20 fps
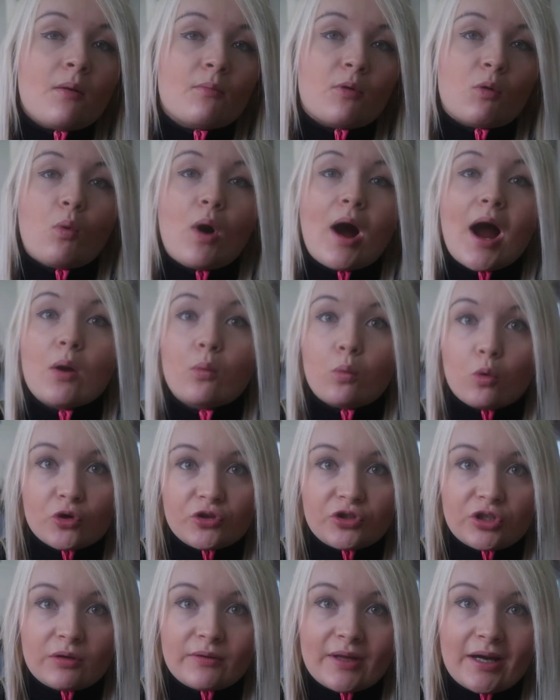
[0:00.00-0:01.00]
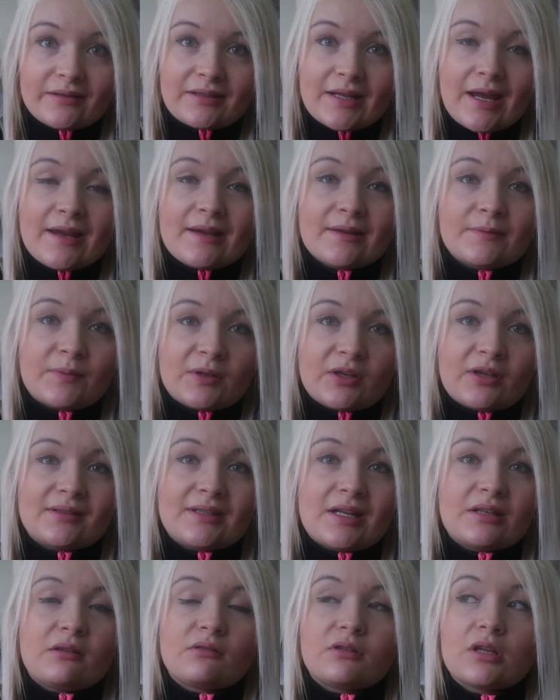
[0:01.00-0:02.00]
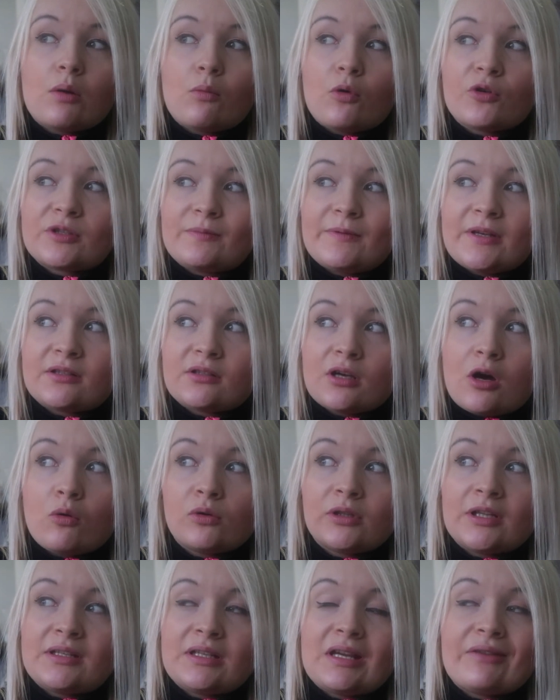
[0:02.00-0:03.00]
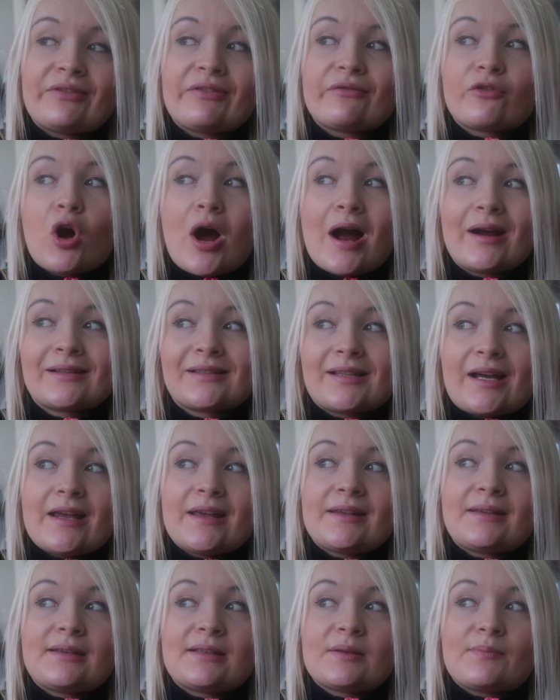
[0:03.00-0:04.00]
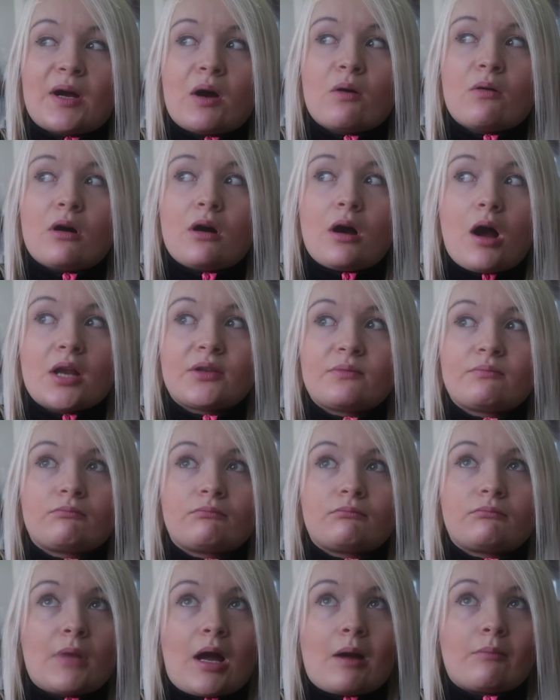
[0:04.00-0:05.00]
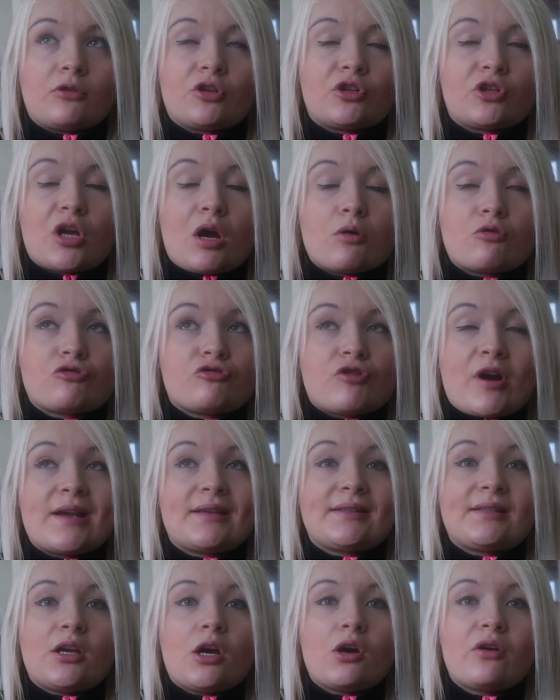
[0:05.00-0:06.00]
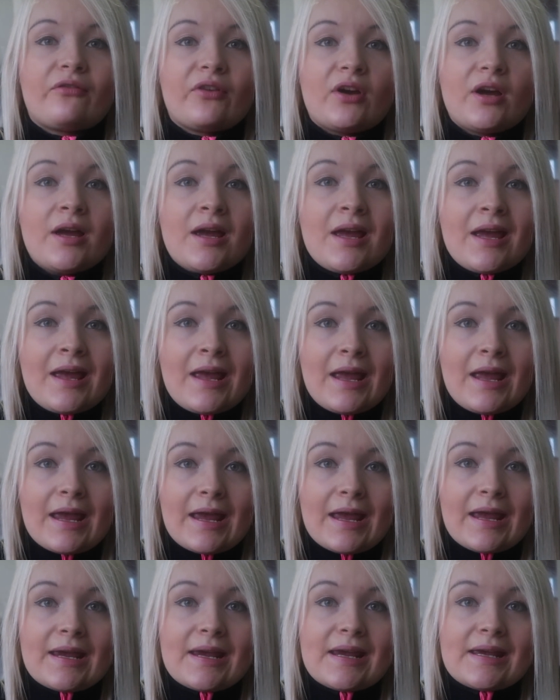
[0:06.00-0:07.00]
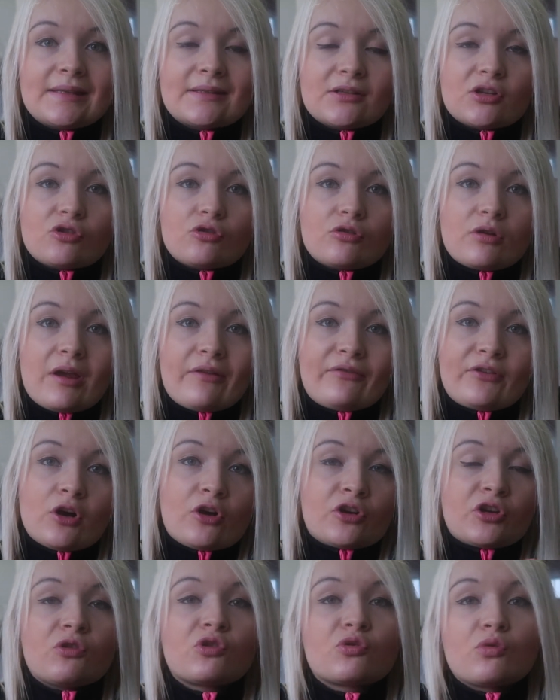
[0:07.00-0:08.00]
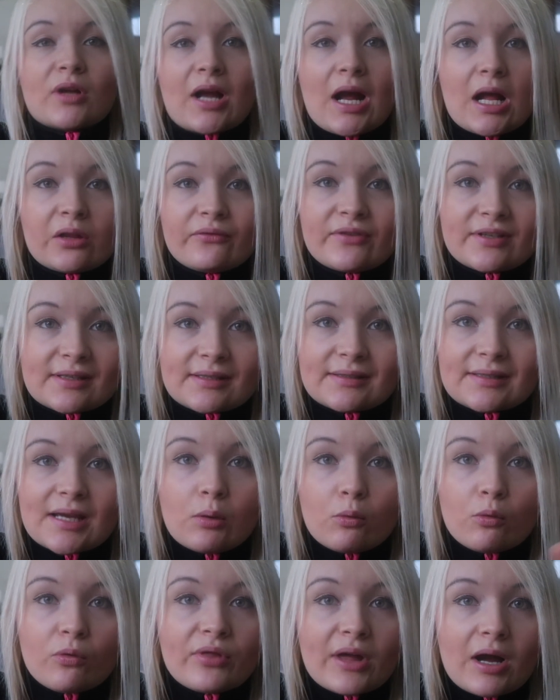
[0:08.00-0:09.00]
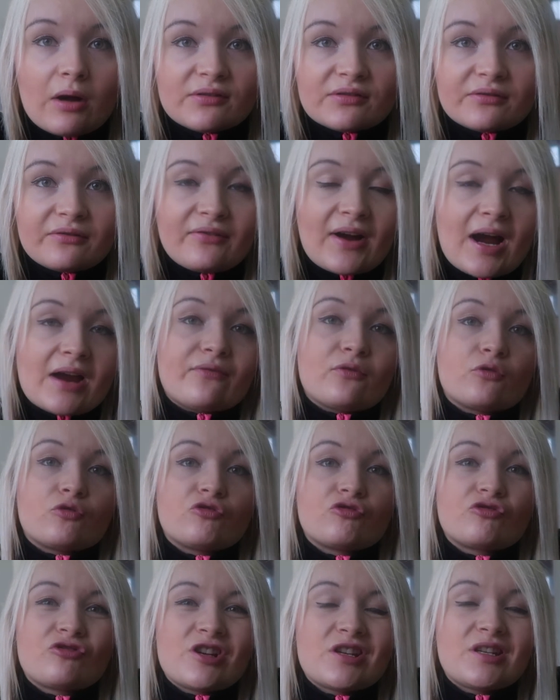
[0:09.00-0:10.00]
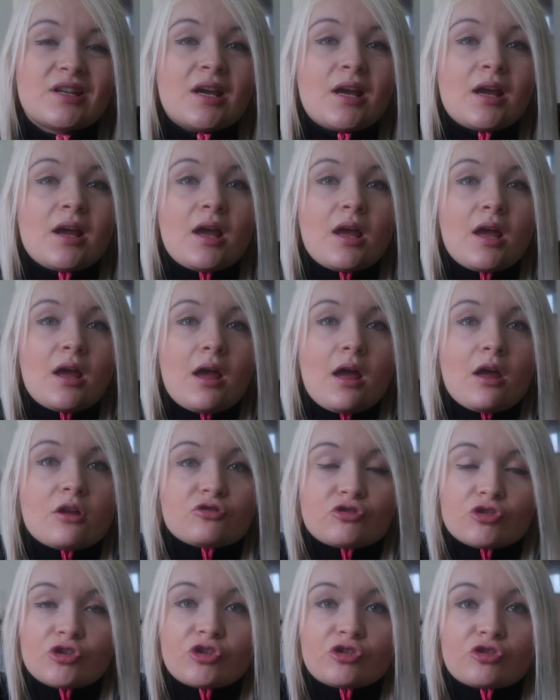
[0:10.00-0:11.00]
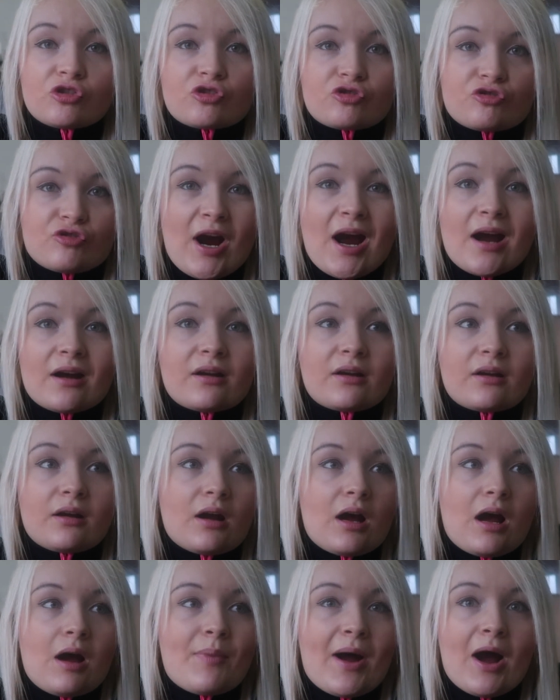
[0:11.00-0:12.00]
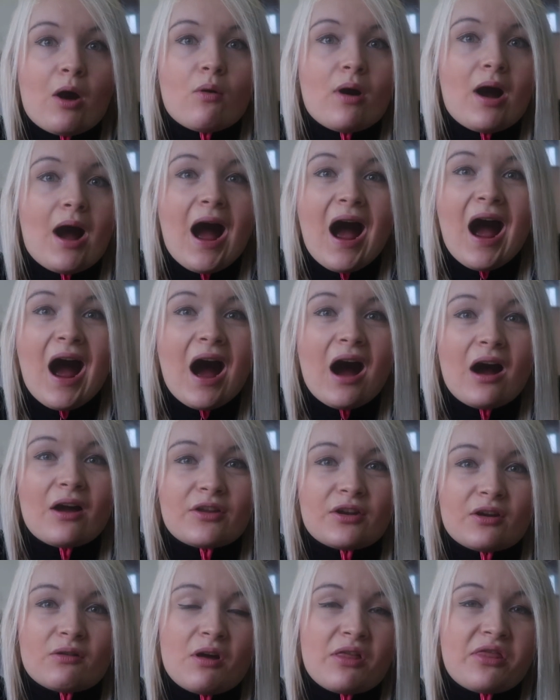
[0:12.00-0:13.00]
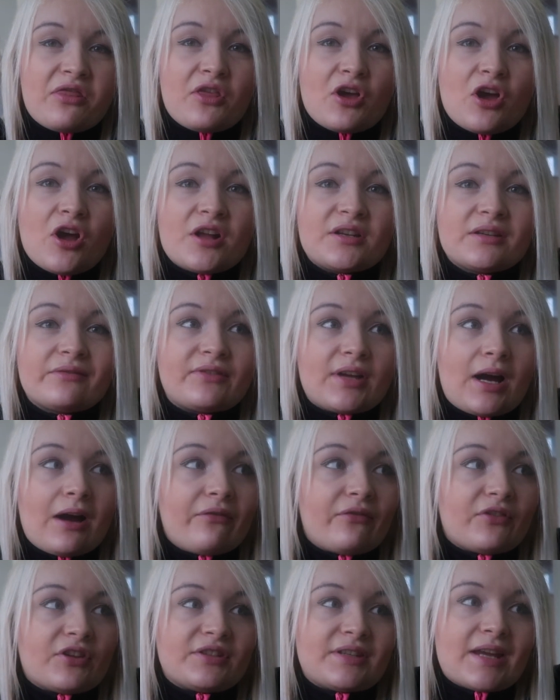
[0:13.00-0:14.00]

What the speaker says: But what I would do that day is, because then you don't want to be a total idiot if you've got anxieties about I'm gonna go crazy over, is if your usual calories are say 1,500, just track about half, you know, a third of that for the